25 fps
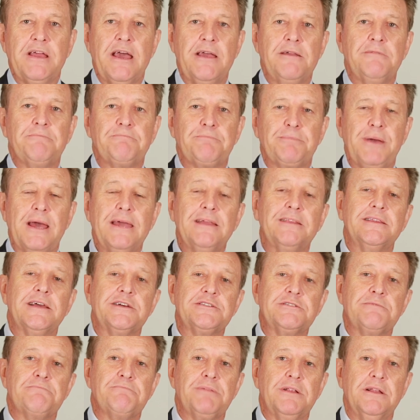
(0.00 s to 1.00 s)
bank
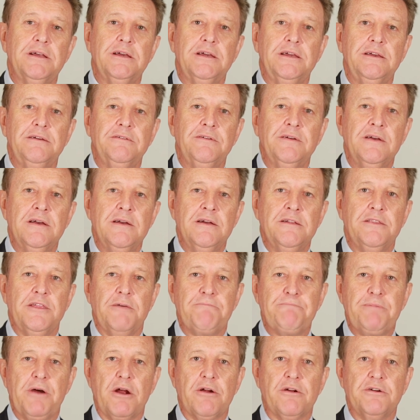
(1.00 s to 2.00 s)
doesn't believe
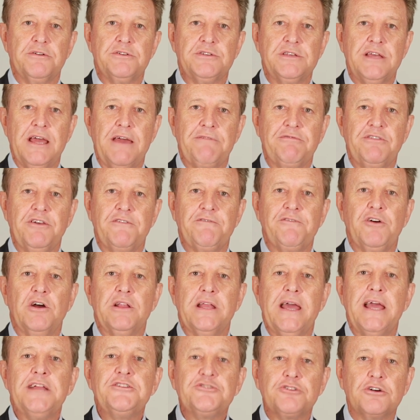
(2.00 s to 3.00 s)
that borrowers have the
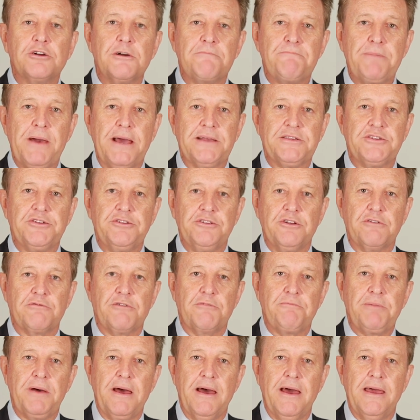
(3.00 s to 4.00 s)
financial capacity to
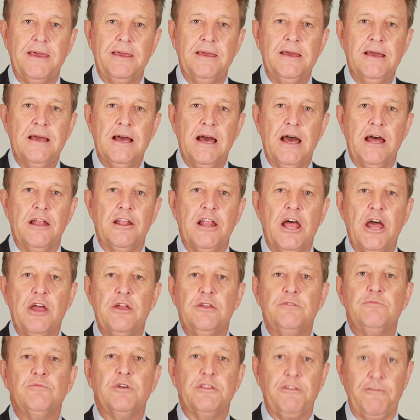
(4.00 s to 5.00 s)
repay a
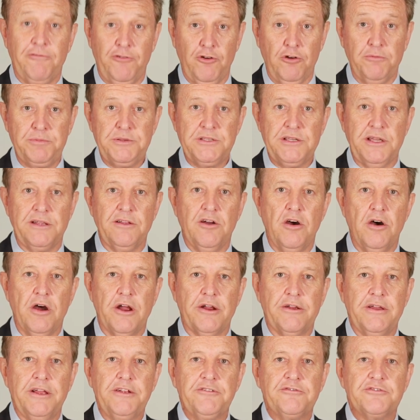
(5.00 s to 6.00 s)
loan with a 4%
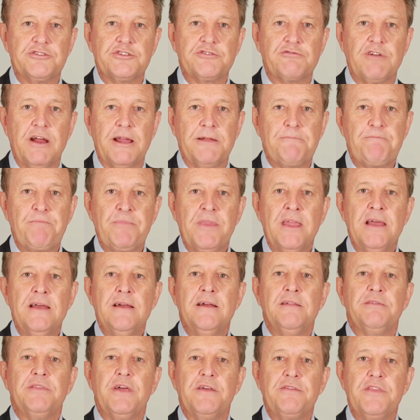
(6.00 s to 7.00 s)
higher interest rate,
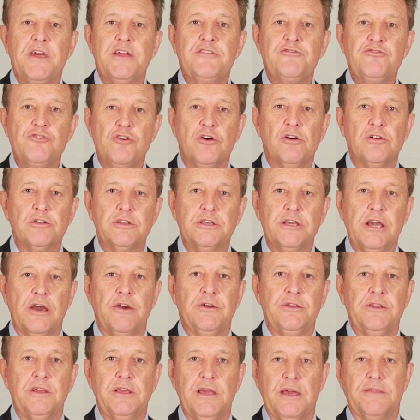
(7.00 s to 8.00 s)
then they're not
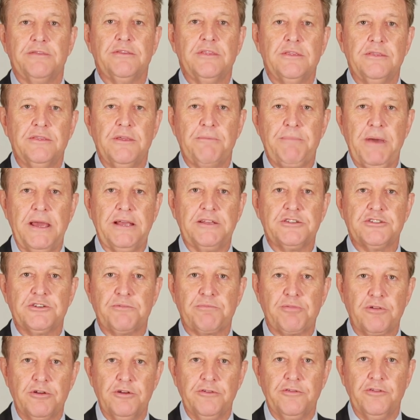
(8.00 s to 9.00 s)
going to get the bank's
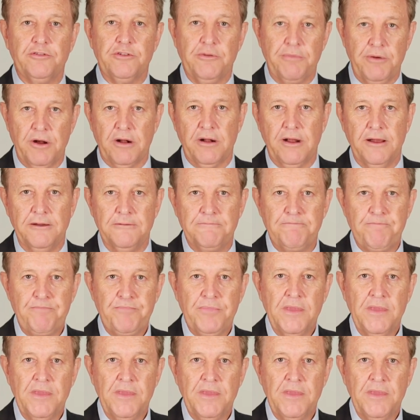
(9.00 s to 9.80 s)
approval to borrow.